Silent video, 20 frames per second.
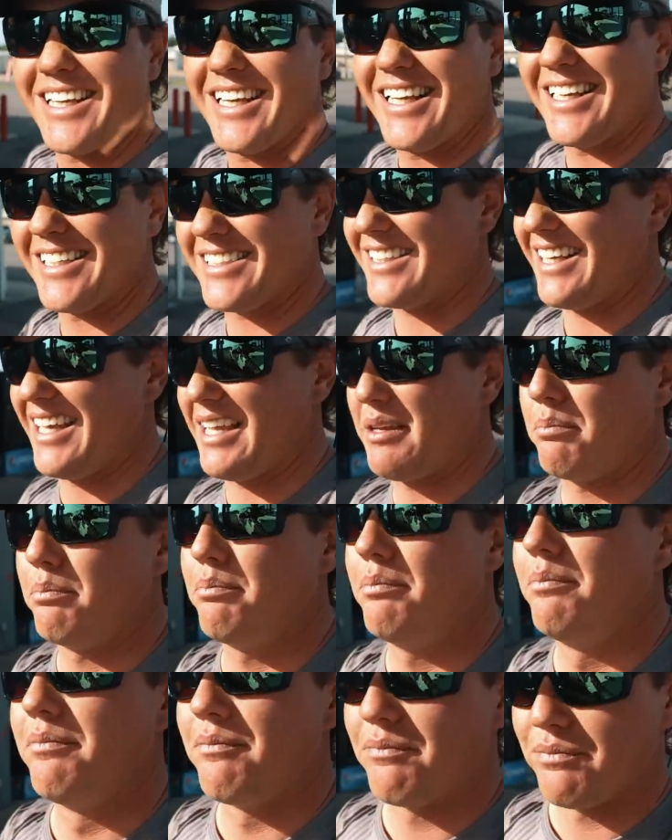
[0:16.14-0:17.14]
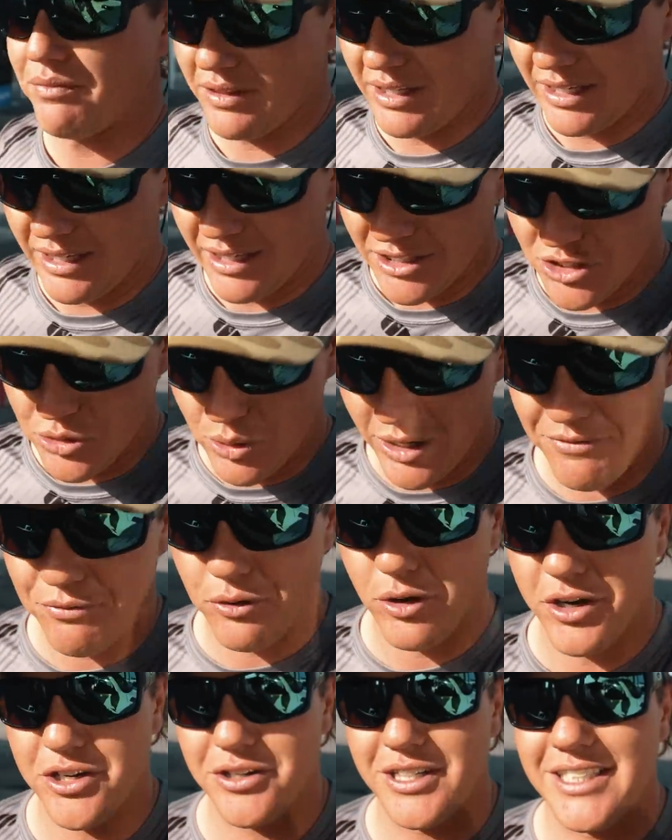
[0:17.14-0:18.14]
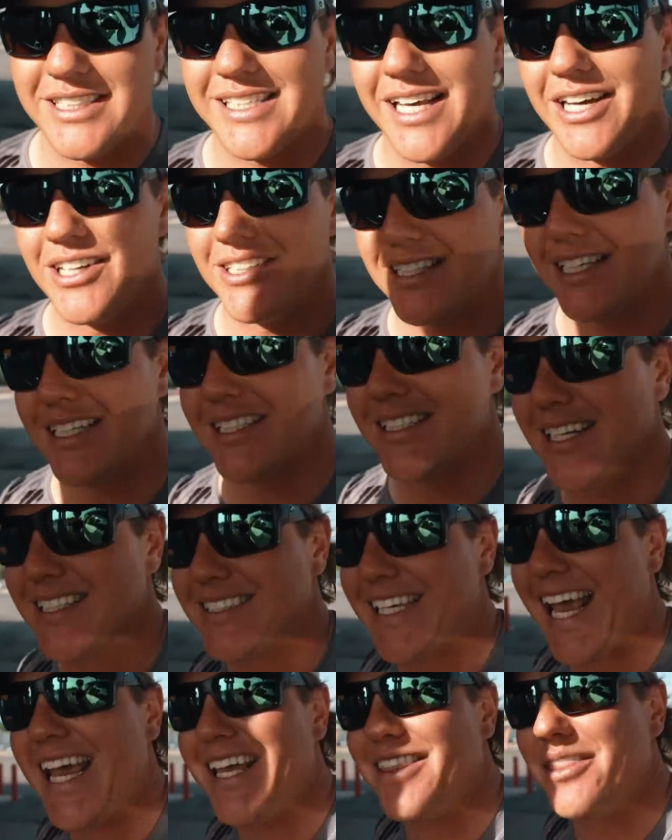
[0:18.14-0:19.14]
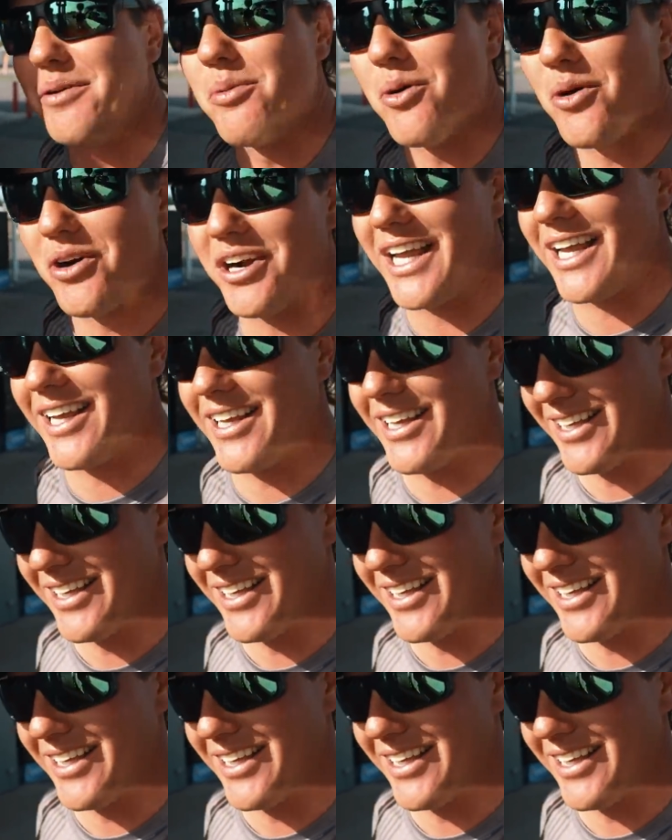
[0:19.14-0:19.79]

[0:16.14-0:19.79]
It is like 24 degrees Celsius and it's 8 in the morning.